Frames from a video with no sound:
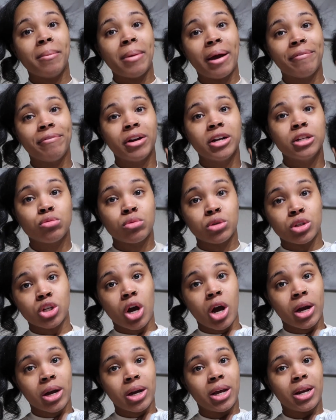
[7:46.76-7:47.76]
and my friends were
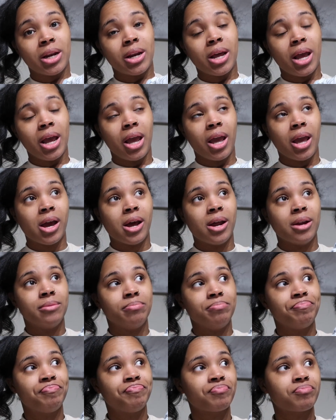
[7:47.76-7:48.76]
talking
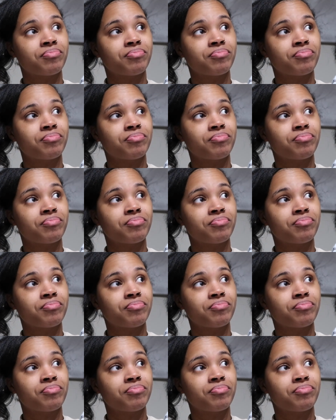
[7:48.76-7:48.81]
and